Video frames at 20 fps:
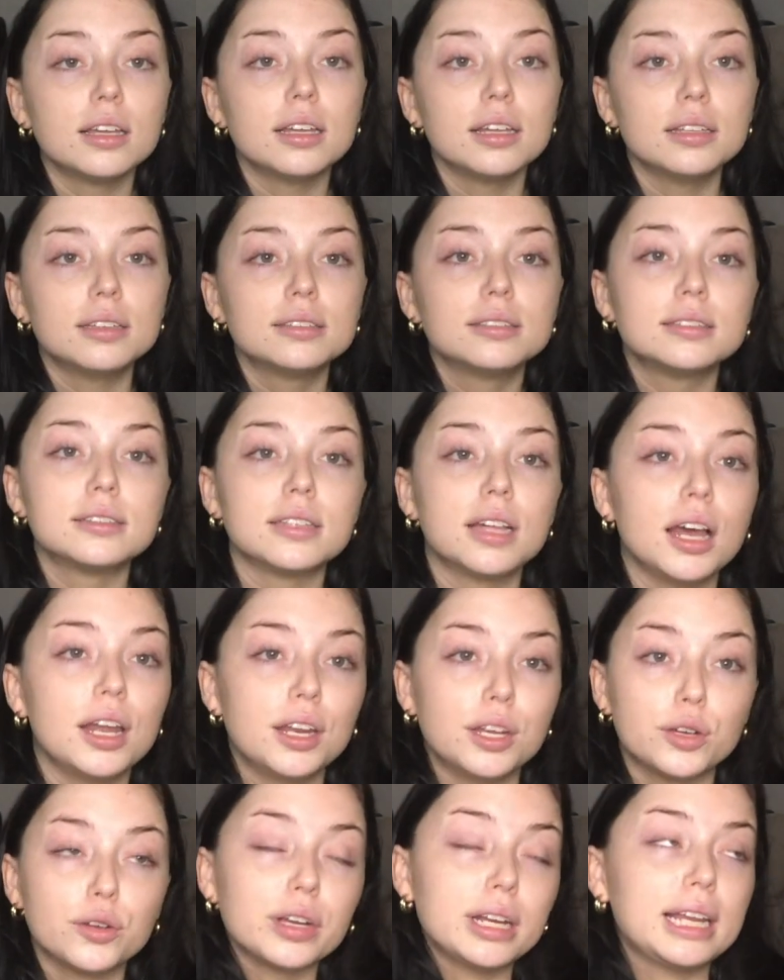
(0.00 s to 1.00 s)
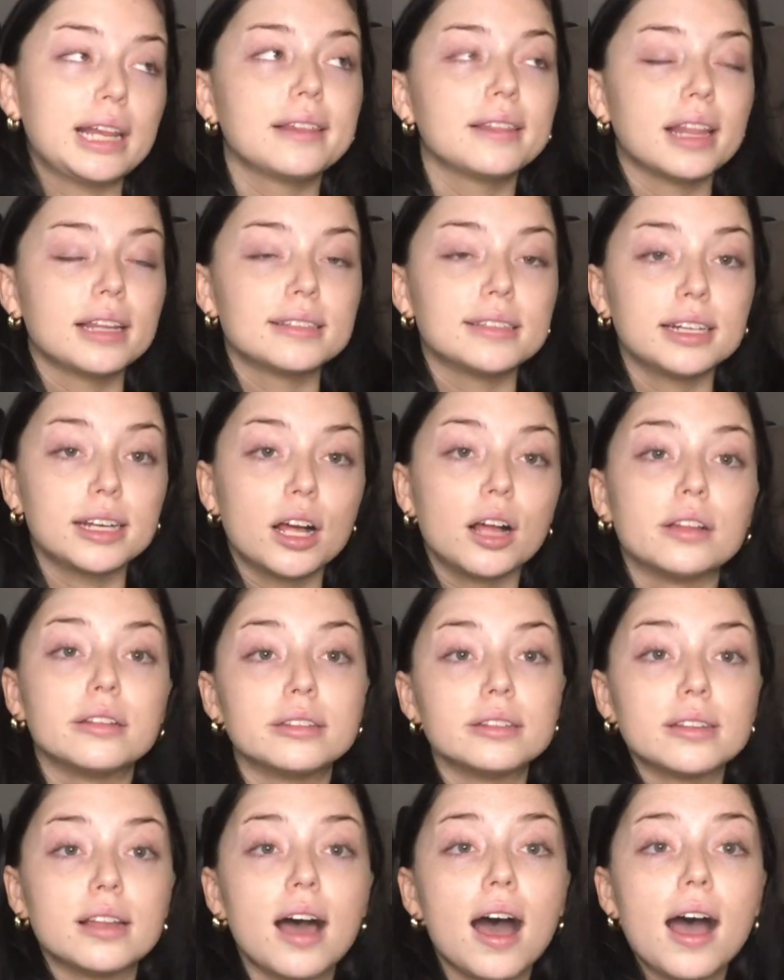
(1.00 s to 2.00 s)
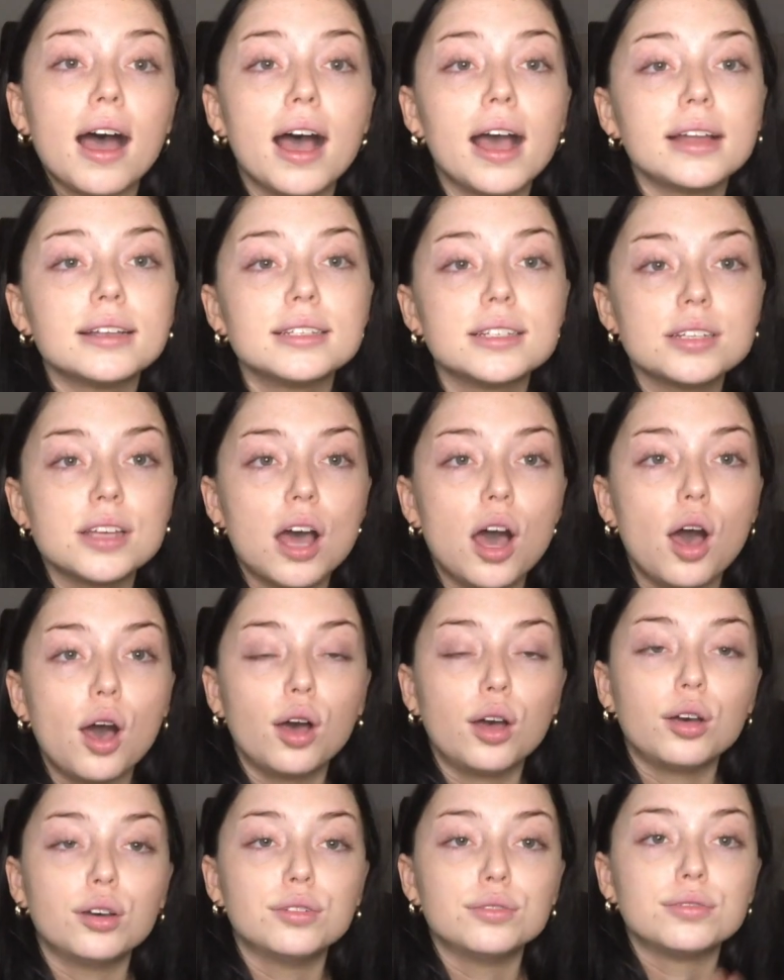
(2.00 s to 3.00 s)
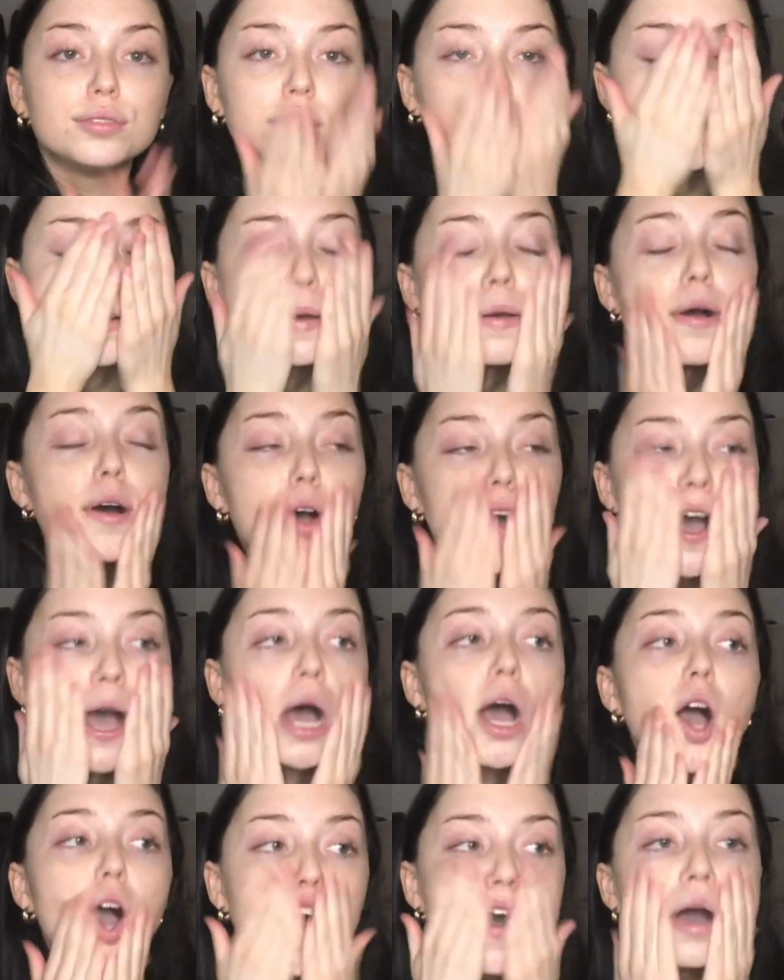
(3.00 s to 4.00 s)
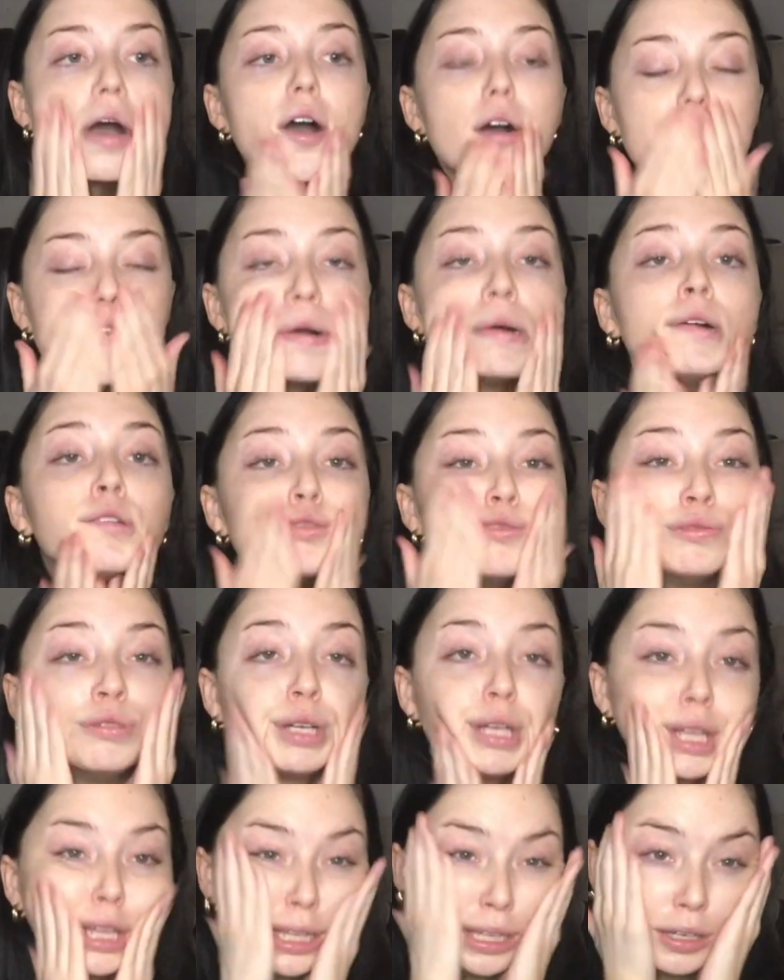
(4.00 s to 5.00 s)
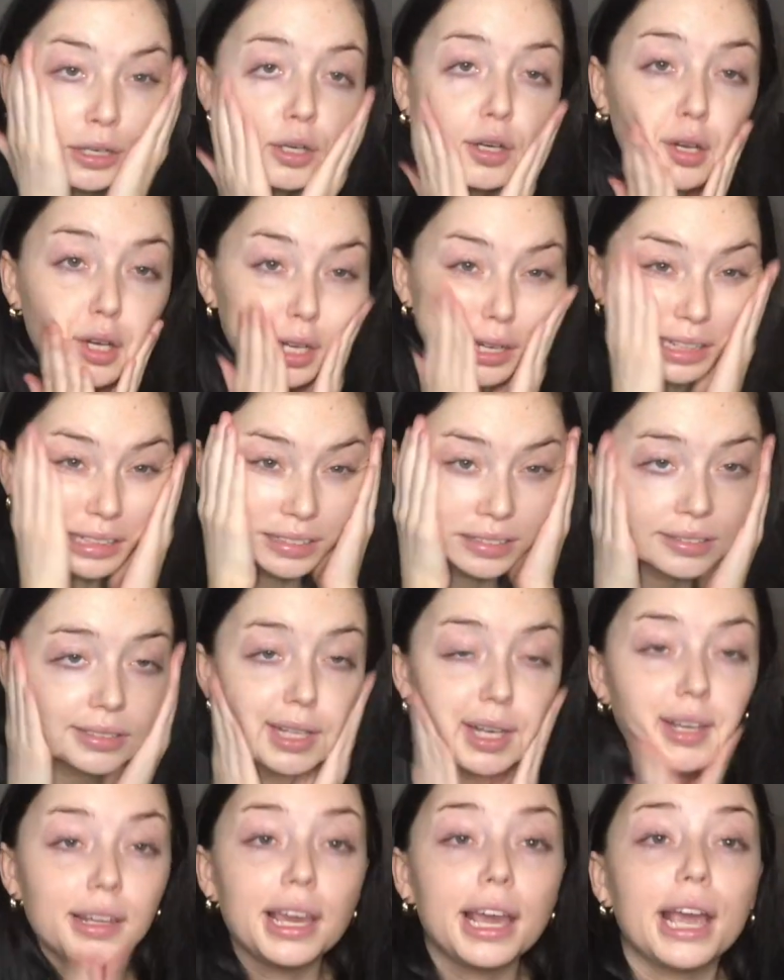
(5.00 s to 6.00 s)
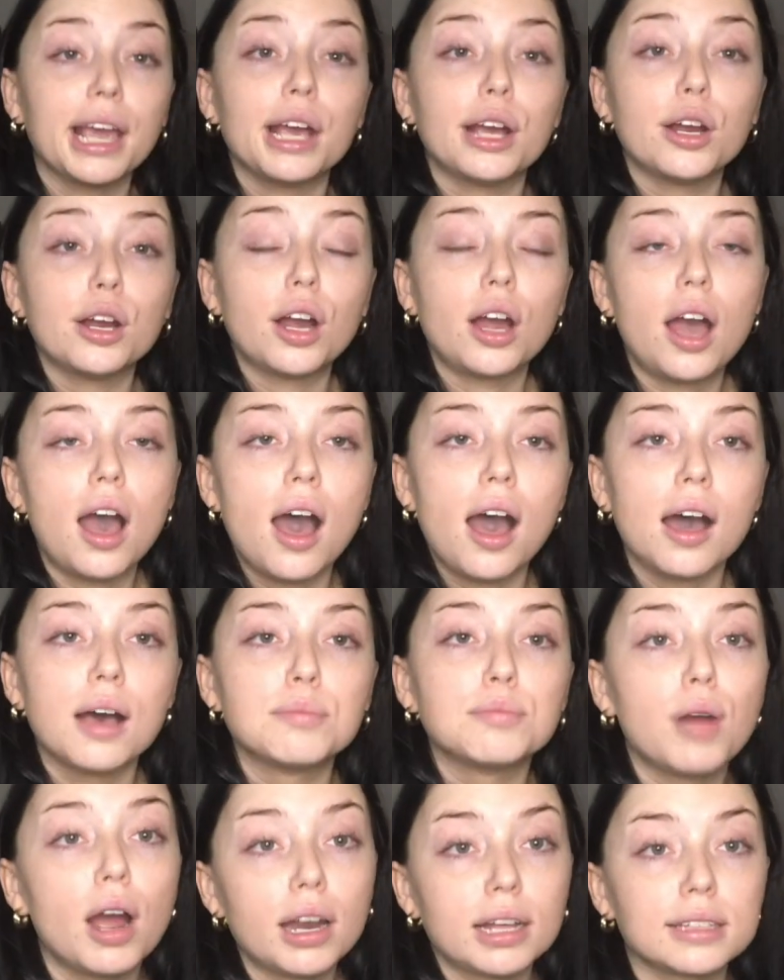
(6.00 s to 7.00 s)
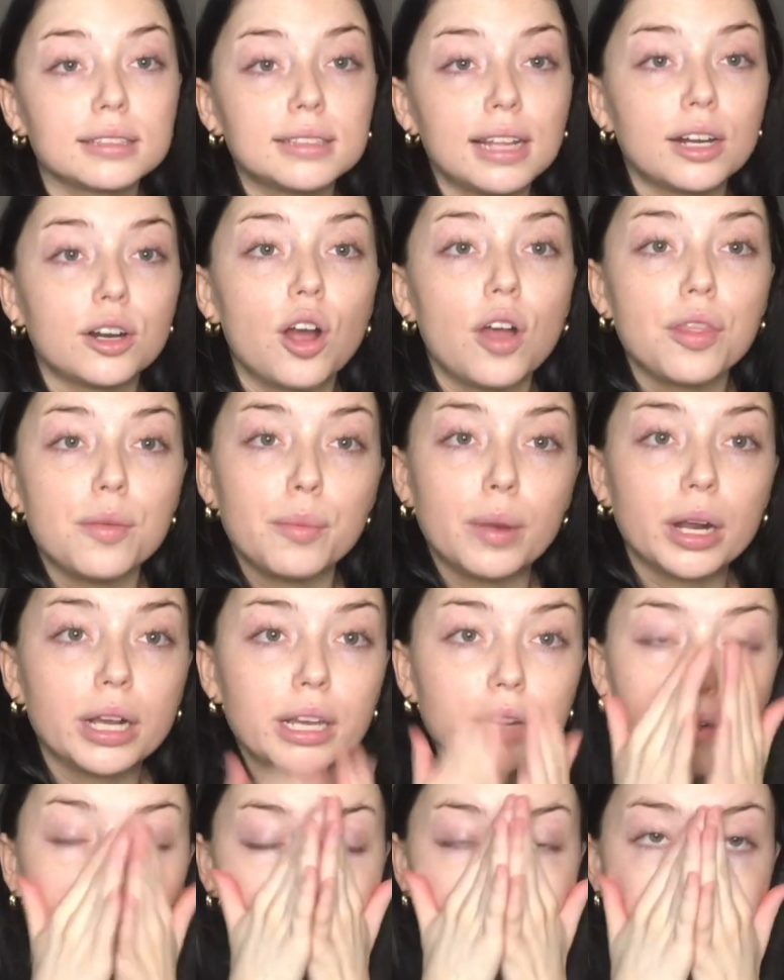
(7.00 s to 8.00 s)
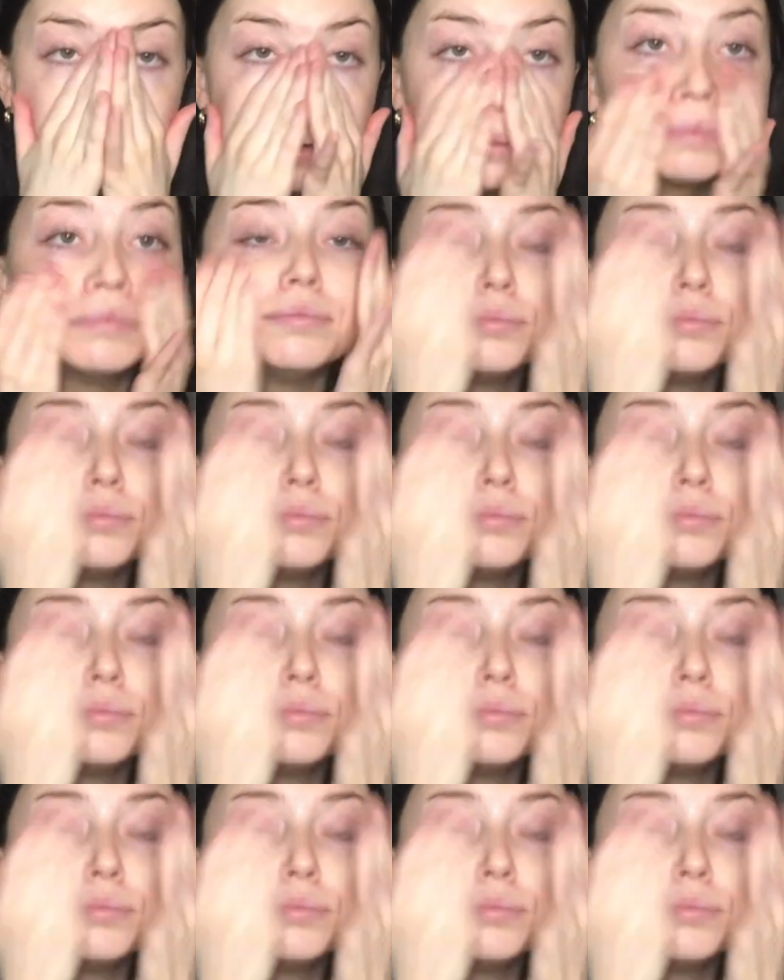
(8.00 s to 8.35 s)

It's it's an ingredient that's in a lot of really good skincare products that are on the market right now.